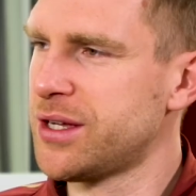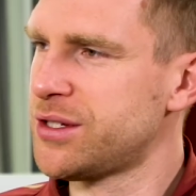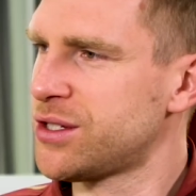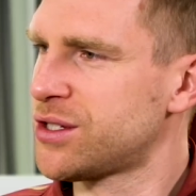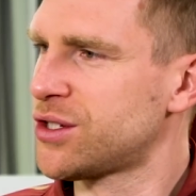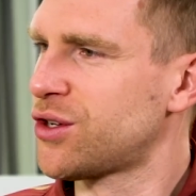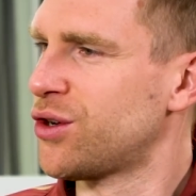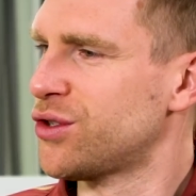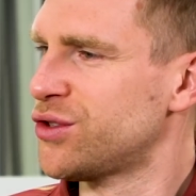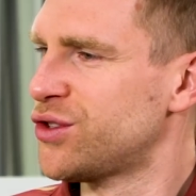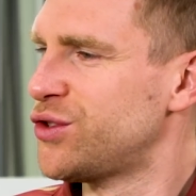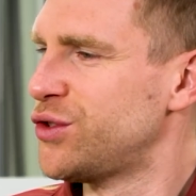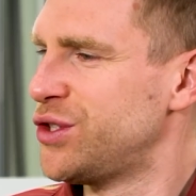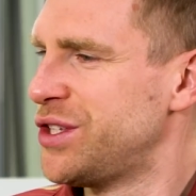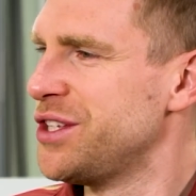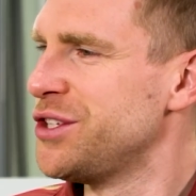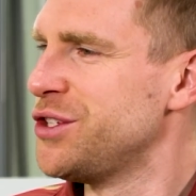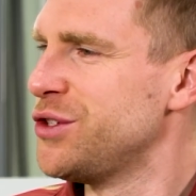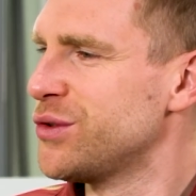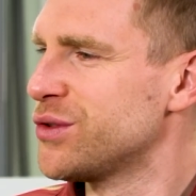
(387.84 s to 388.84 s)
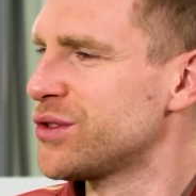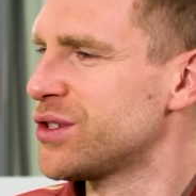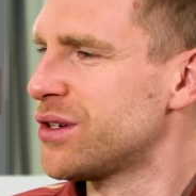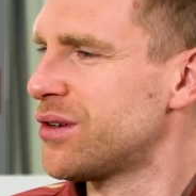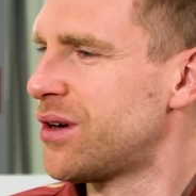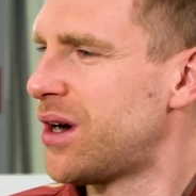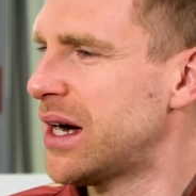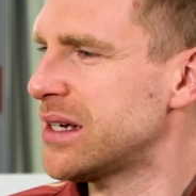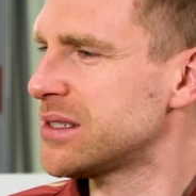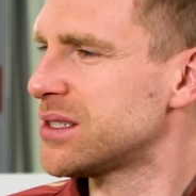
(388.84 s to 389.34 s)
just continues,
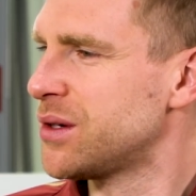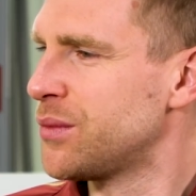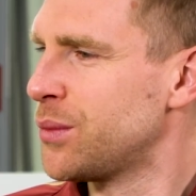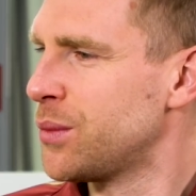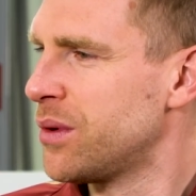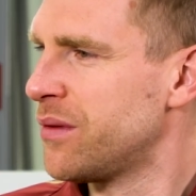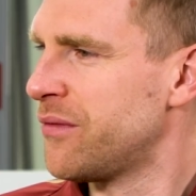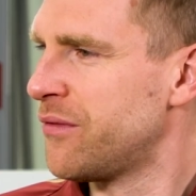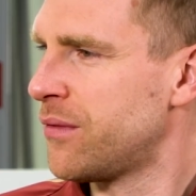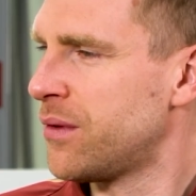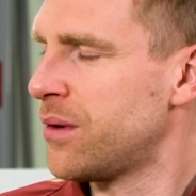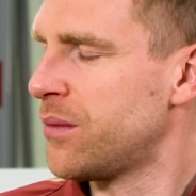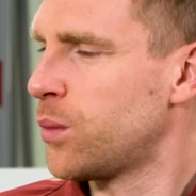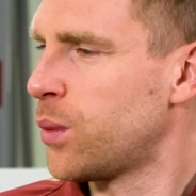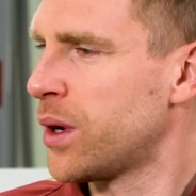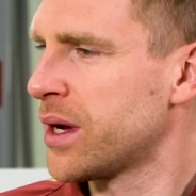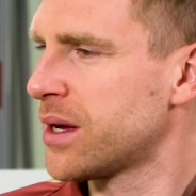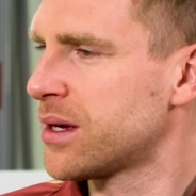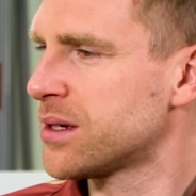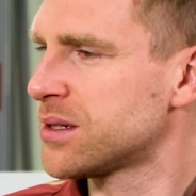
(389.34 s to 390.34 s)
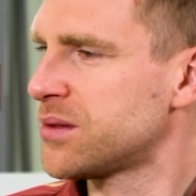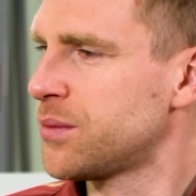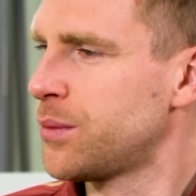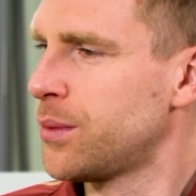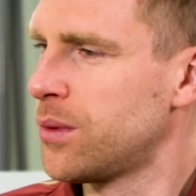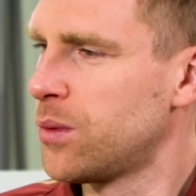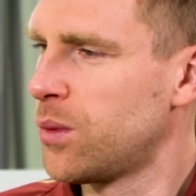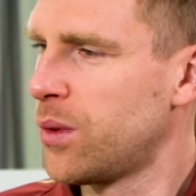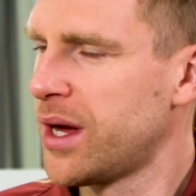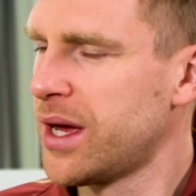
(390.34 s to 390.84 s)
Arsene Wenger's
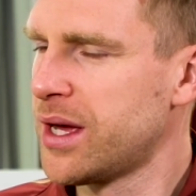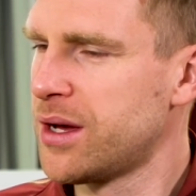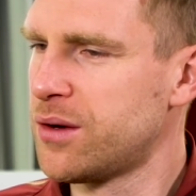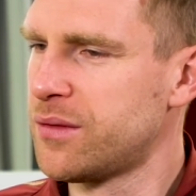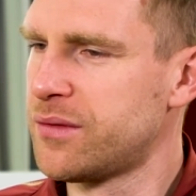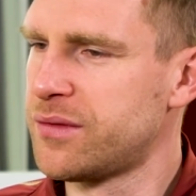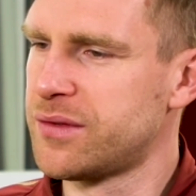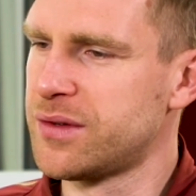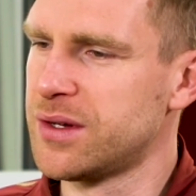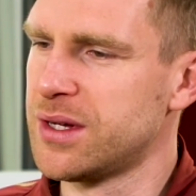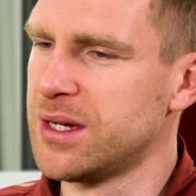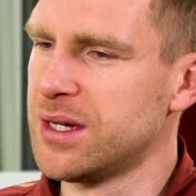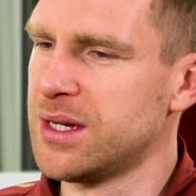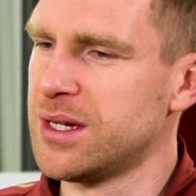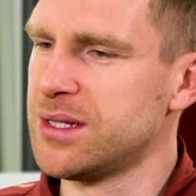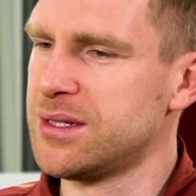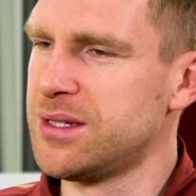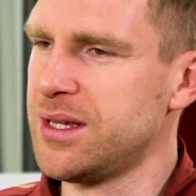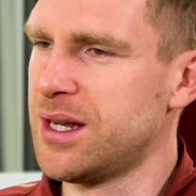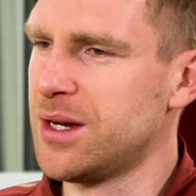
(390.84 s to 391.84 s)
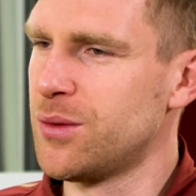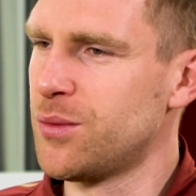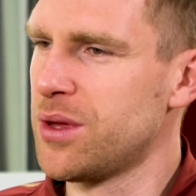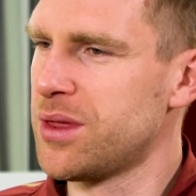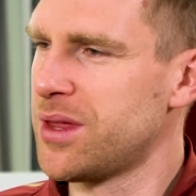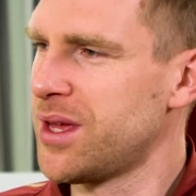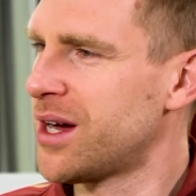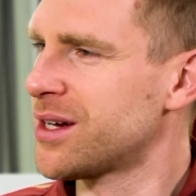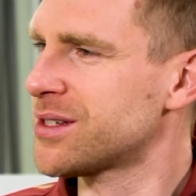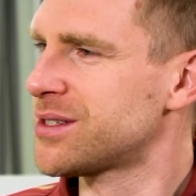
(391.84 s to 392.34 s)
way of dealing with
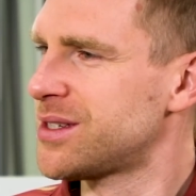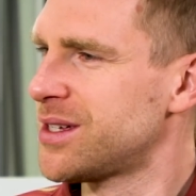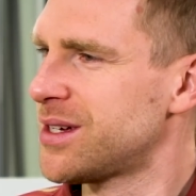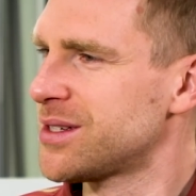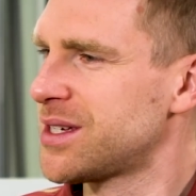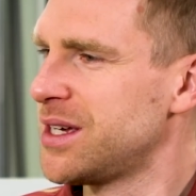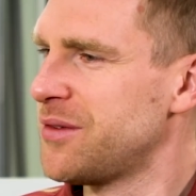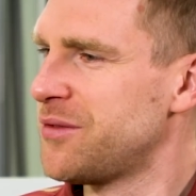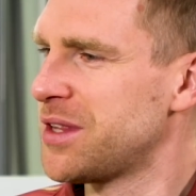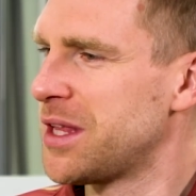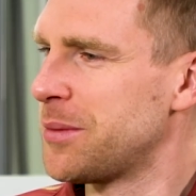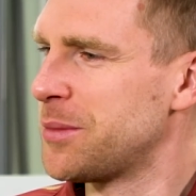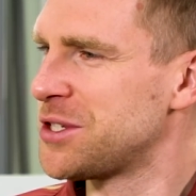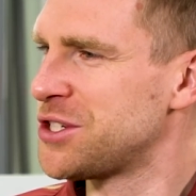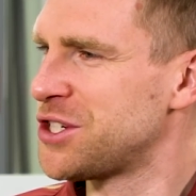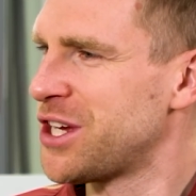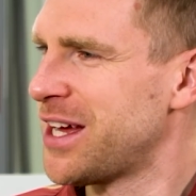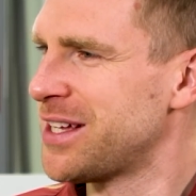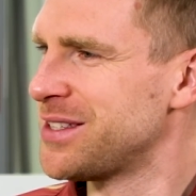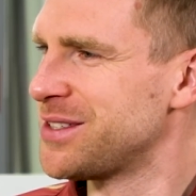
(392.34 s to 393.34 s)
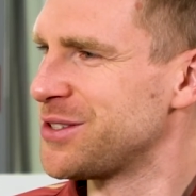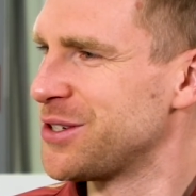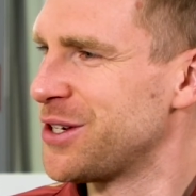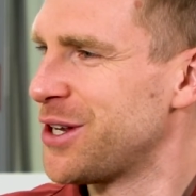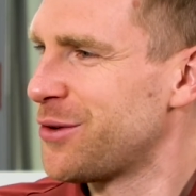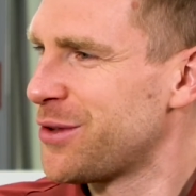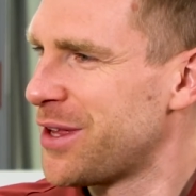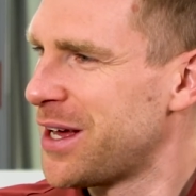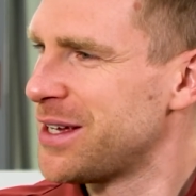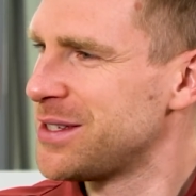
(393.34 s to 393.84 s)
youngsters, giving them a chance,
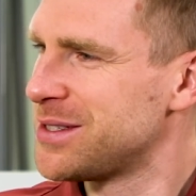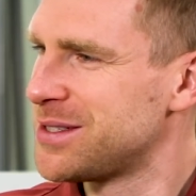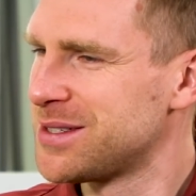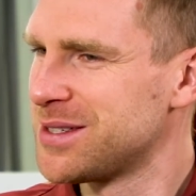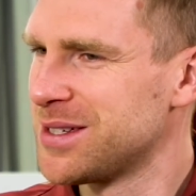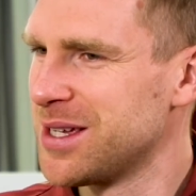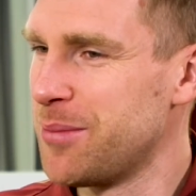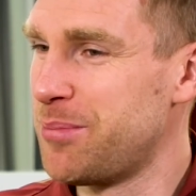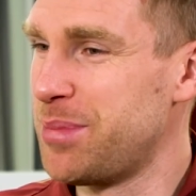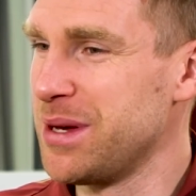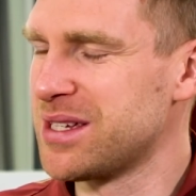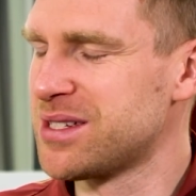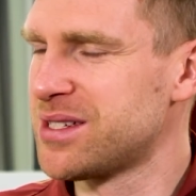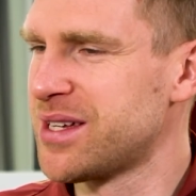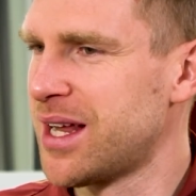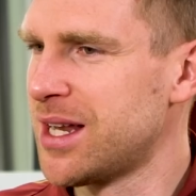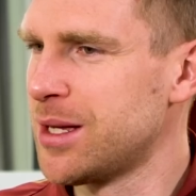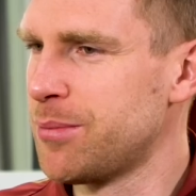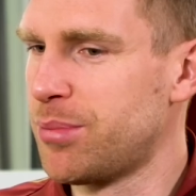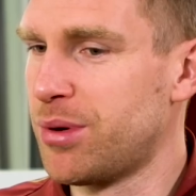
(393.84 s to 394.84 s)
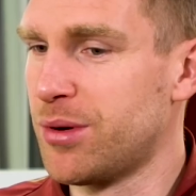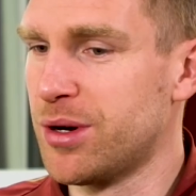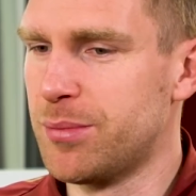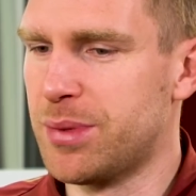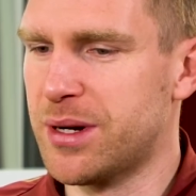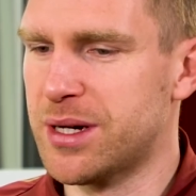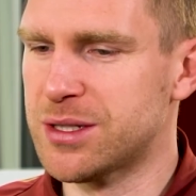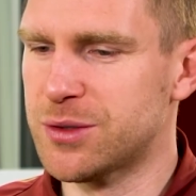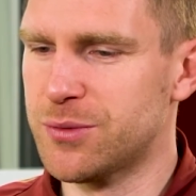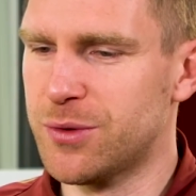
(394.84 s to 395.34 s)
that is a big selling point.
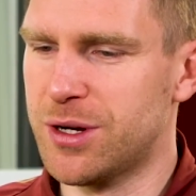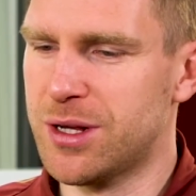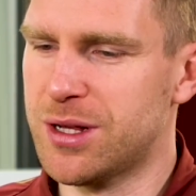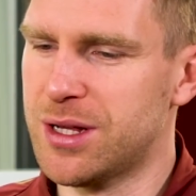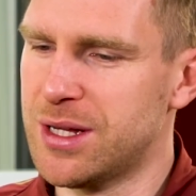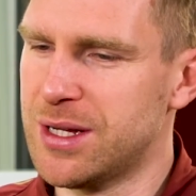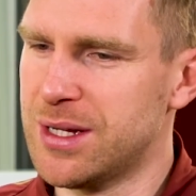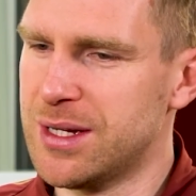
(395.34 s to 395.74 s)
But as well,